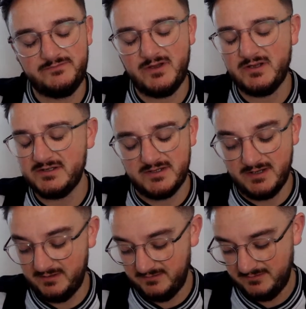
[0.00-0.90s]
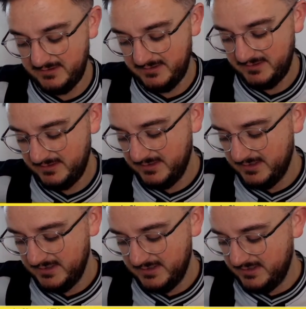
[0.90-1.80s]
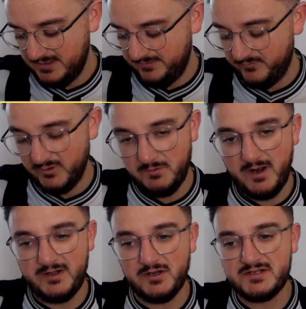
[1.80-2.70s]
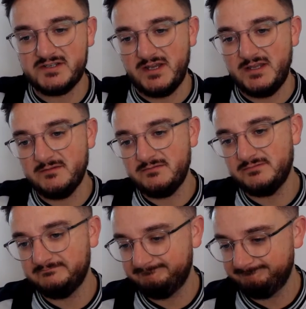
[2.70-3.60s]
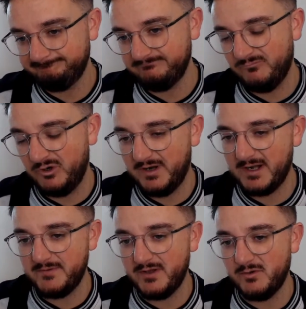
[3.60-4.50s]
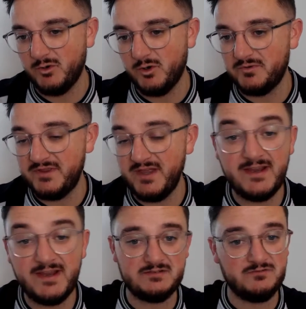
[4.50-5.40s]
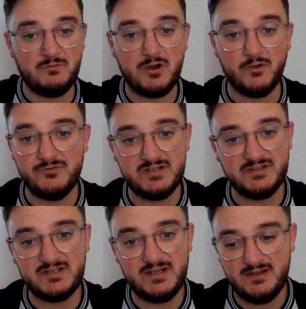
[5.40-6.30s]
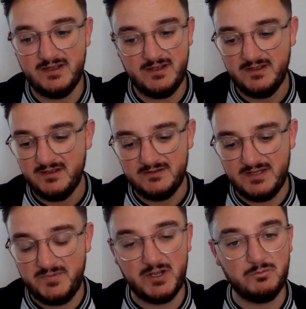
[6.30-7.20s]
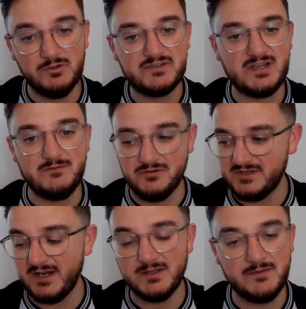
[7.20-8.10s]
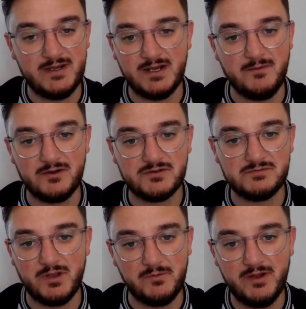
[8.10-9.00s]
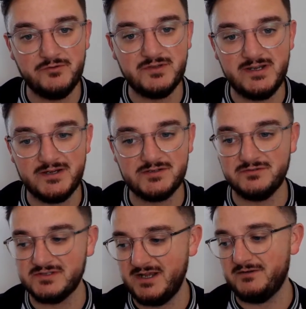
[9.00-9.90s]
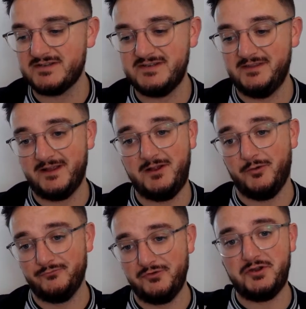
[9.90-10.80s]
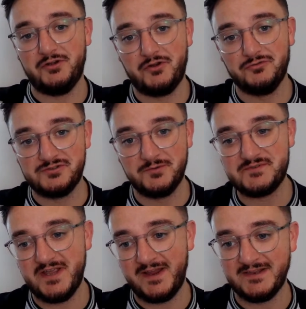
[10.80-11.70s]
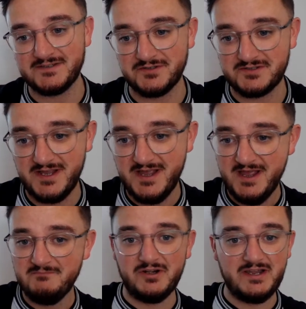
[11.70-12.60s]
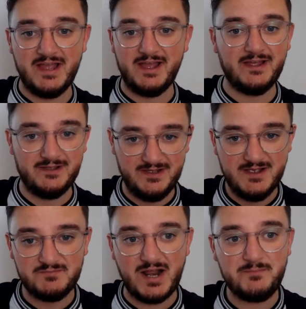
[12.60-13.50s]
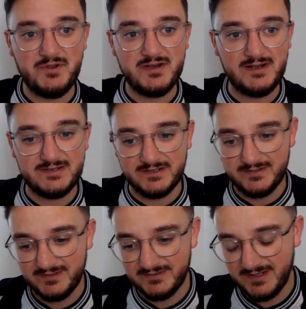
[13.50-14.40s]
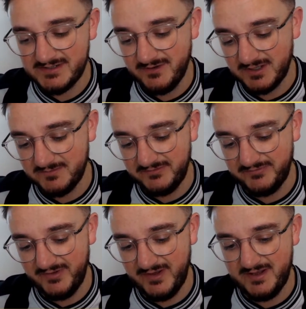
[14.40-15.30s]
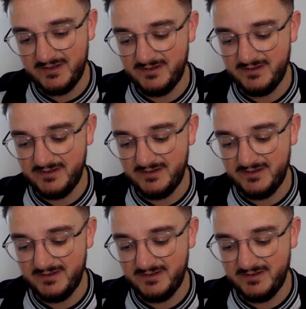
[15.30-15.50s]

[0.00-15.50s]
Fuck's sake. If only we hadn't got City, we would have had a bit of hope. But then again, listen, look what Coventry did the day. They beat a Wolves team who's in and amongst where we are in the league. So there's now to say that Coventry couldn't have caused an upset against us. Bloody Blackburn nearly did in the last round, to be fair.